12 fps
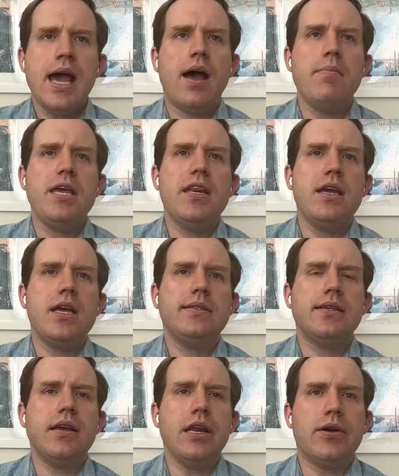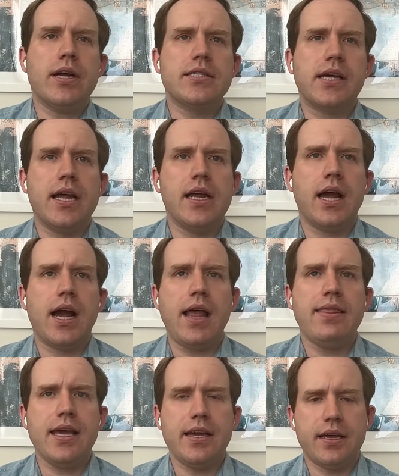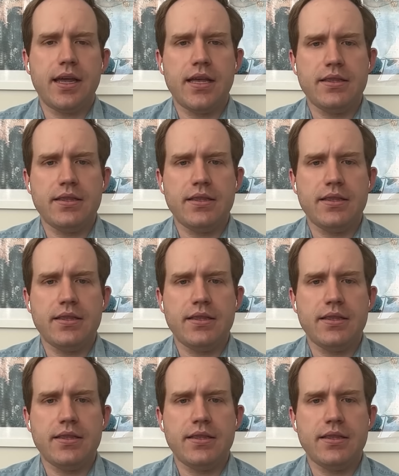Yeah, I mean, it's interesting. I think,